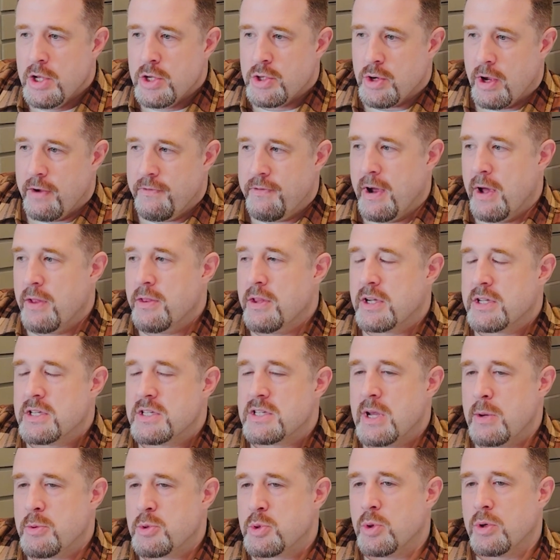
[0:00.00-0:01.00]
So I found the
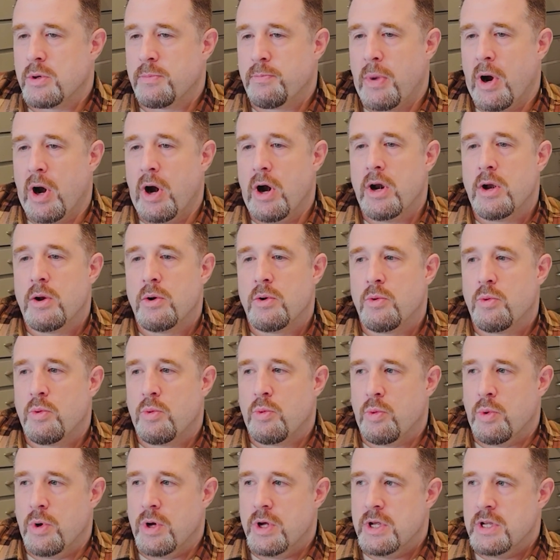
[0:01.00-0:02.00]
conceptual part
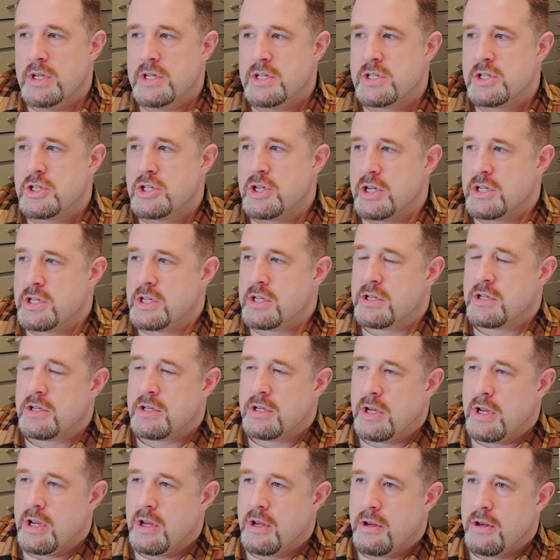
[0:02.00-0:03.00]
was just
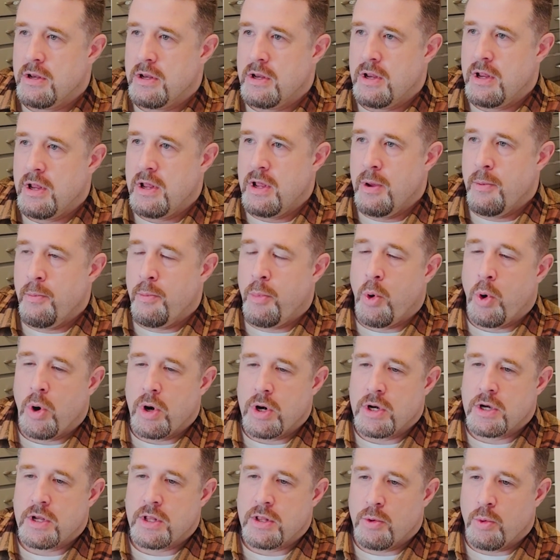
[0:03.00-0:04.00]
as
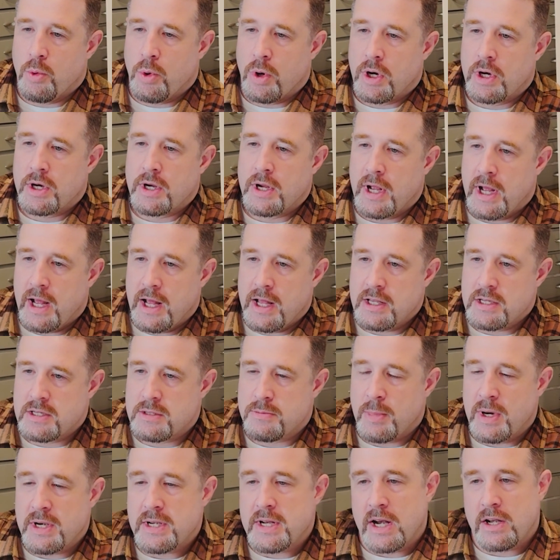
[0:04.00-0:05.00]
important to the work
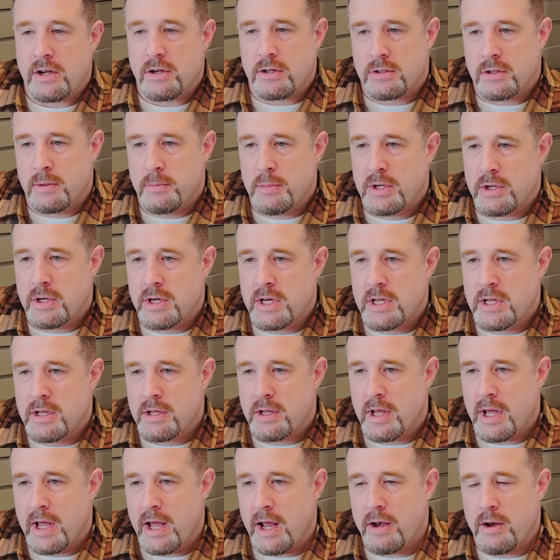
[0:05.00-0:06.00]
as my technical ability.
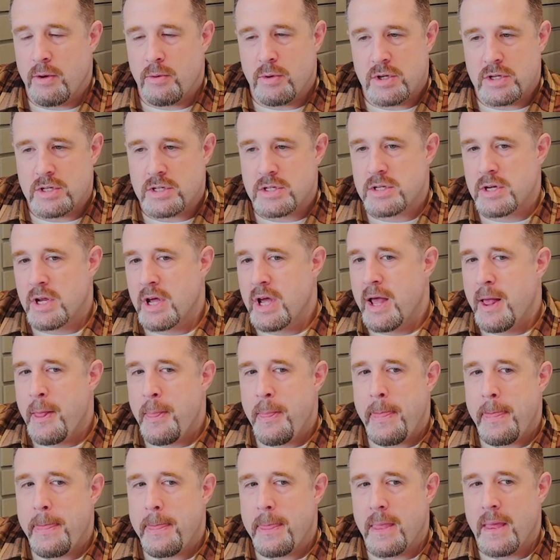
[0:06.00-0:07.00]
And
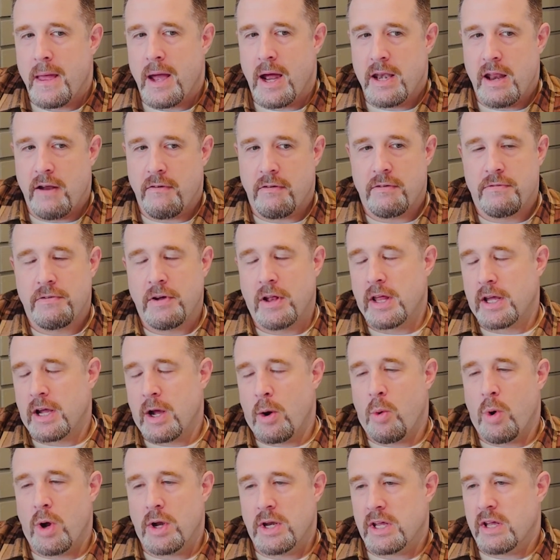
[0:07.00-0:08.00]
I never felt like I
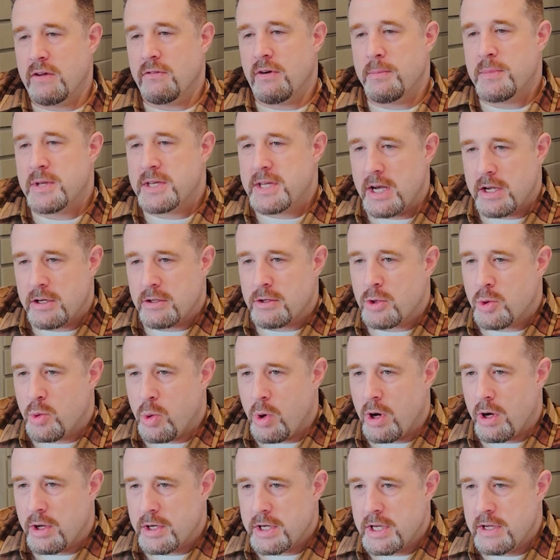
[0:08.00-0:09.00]
wanted to give up the technical
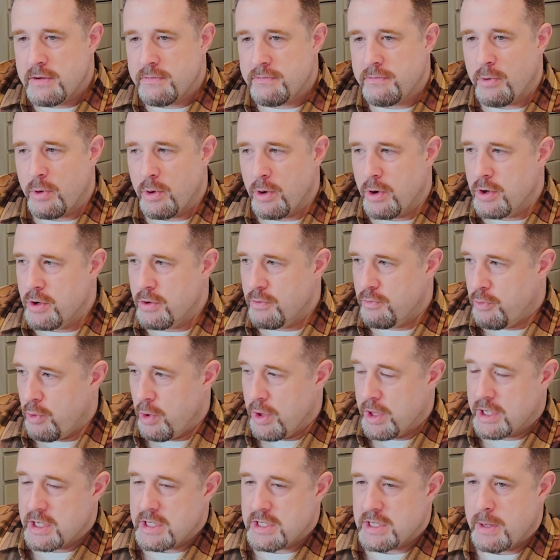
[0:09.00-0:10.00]
quality for
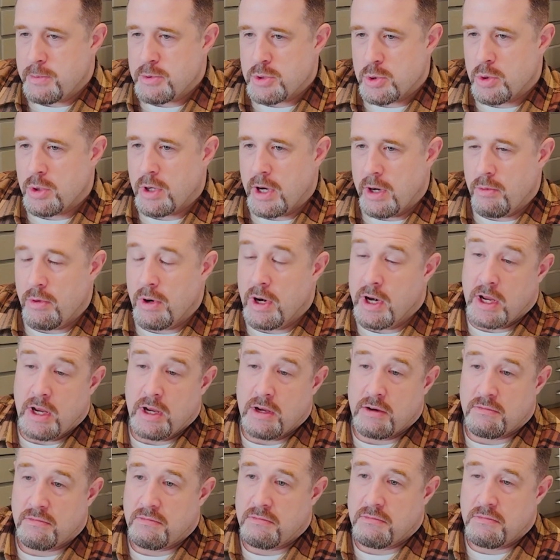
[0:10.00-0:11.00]
the conceptual. I
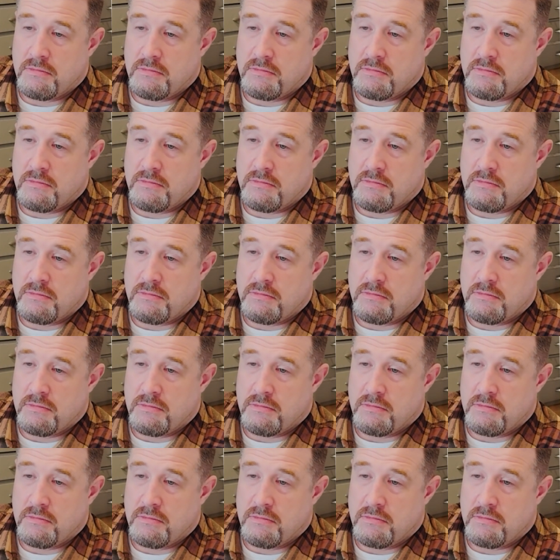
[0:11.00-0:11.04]
really,